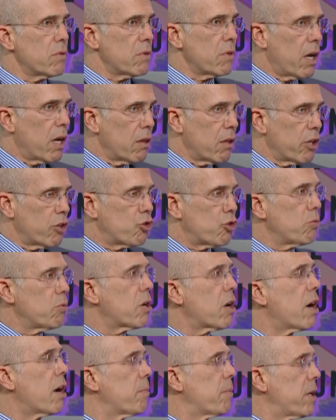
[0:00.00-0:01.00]
I'll let you
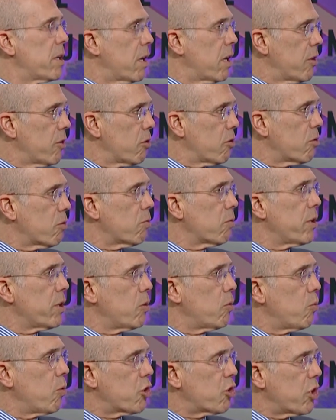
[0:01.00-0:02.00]
comment on the degree
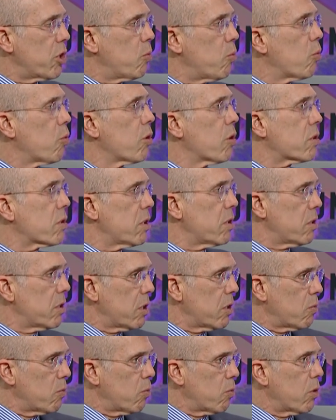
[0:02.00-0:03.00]
to which it worked and
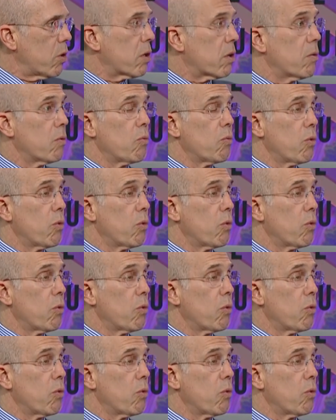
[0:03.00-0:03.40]
didn't work.